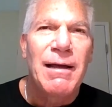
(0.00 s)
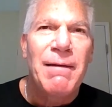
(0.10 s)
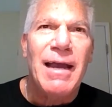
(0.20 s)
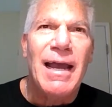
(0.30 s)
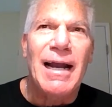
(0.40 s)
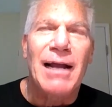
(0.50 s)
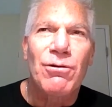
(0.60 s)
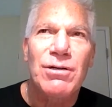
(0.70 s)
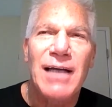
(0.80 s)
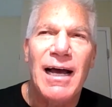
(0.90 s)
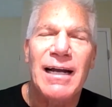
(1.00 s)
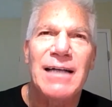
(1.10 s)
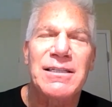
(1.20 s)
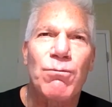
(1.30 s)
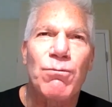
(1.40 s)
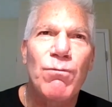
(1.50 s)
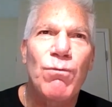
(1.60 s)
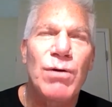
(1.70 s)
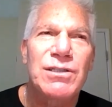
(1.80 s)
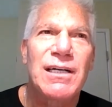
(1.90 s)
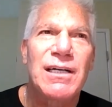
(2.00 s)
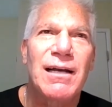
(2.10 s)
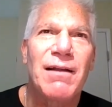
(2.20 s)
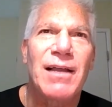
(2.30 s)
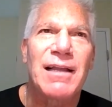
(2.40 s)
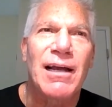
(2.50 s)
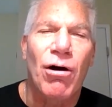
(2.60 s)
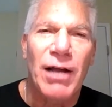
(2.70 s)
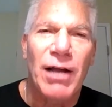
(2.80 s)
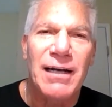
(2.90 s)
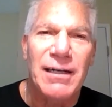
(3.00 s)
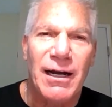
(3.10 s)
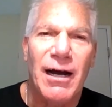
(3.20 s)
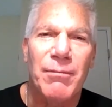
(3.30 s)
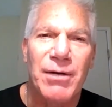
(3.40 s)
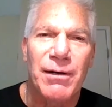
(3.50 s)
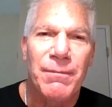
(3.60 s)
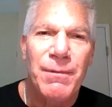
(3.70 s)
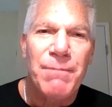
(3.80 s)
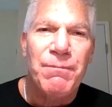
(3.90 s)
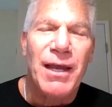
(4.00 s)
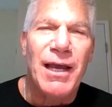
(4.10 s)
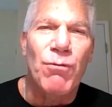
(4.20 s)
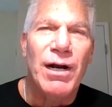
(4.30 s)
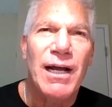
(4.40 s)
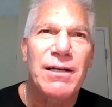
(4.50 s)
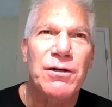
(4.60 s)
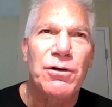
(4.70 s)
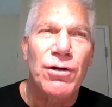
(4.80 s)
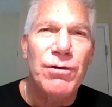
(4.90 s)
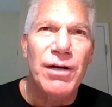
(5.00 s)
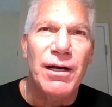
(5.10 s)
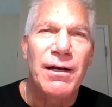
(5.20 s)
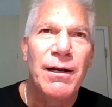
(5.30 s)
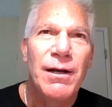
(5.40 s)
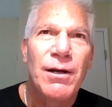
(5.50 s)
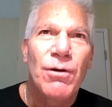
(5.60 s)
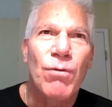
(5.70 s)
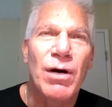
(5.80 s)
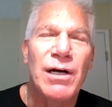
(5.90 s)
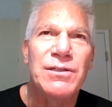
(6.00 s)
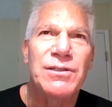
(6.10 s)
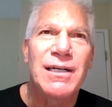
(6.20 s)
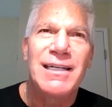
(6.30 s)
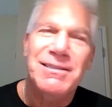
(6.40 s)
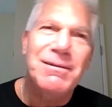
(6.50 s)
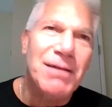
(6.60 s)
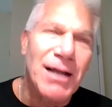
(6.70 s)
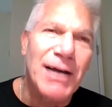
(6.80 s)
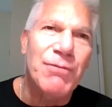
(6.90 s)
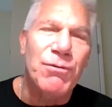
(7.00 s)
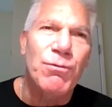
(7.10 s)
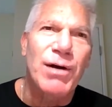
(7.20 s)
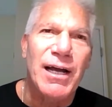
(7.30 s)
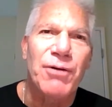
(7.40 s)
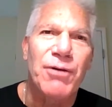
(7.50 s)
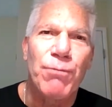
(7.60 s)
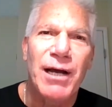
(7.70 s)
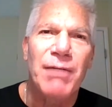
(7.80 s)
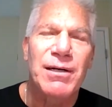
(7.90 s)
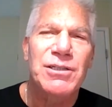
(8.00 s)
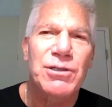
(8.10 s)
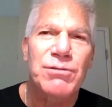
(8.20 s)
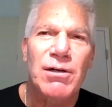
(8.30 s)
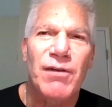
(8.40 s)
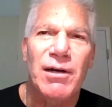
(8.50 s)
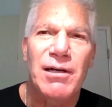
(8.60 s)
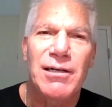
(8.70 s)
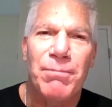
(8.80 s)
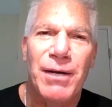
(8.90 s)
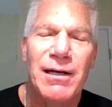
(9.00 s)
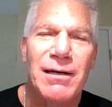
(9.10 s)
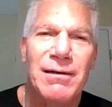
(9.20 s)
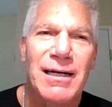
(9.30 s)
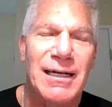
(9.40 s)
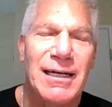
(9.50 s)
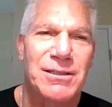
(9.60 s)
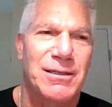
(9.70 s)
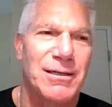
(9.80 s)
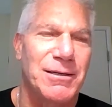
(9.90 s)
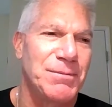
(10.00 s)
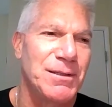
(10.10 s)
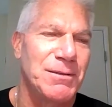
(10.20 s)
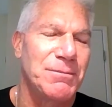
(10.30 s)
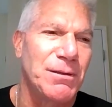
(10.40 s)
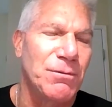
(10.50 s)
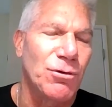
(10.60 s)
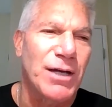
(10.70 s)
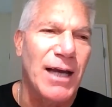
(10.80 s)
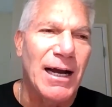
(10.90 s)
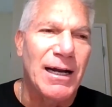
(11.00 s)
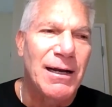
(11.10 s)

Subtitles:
And I looked at it and I said, what was it that they all had in common? And what I concluded was, and this aligned with what I had read, but this is really an independent, I guess, a look at it.